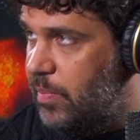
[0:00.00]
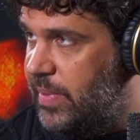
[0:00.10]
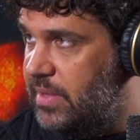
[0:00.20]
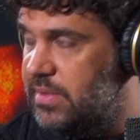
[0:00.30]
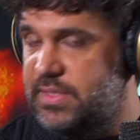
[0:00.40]

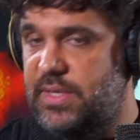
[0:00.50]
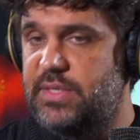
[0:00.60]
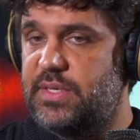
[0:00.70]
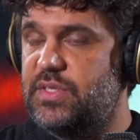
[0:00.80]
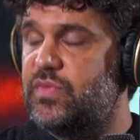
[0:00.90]
development,
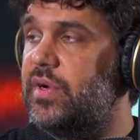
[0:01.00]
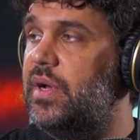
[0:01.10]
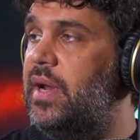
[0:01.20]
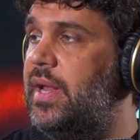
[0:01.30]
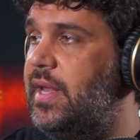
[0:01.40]
citizens
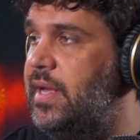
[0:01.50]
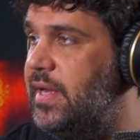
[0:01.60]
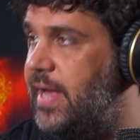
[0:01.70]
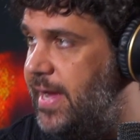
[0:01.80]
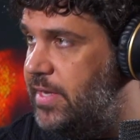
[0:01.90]
were really
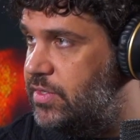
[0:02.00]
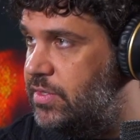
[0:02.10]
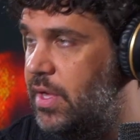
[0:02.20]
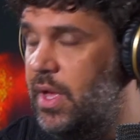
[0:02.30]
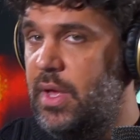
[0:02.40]

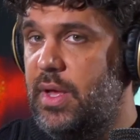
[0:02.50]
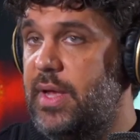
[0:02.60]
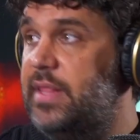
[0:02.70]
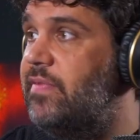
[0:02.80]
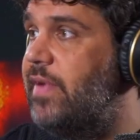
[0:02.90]
engaged
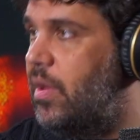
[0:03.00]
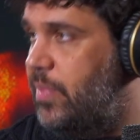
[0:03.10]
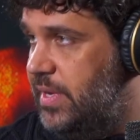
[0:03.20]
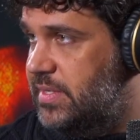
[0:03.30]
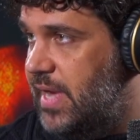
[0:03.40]
in
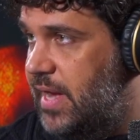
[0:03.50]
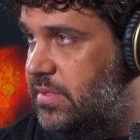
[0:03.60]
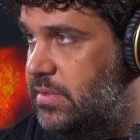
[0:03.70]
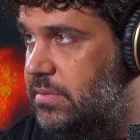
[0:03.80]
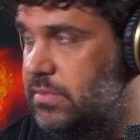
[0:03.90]
developing
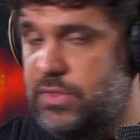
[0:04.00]
science.